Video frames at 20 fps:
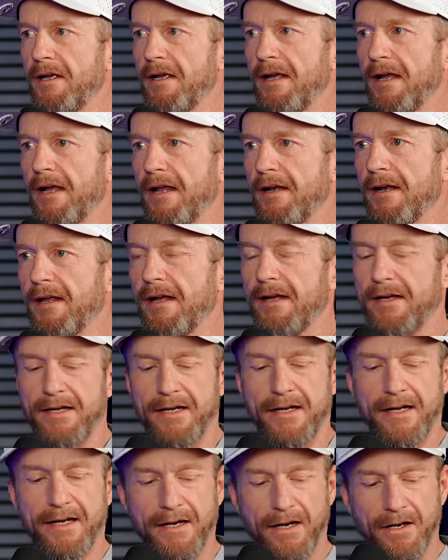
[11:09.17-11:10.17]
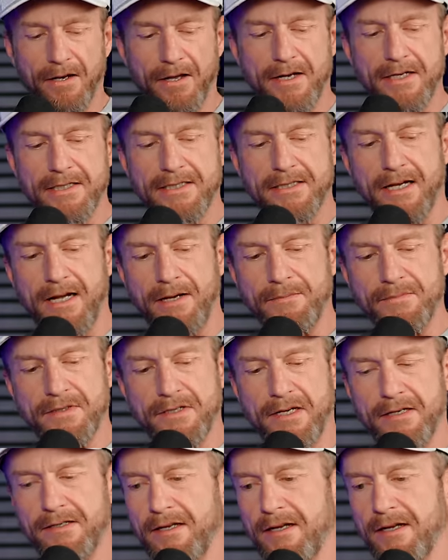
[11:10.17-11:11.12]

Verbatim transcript: And and a lot of times I,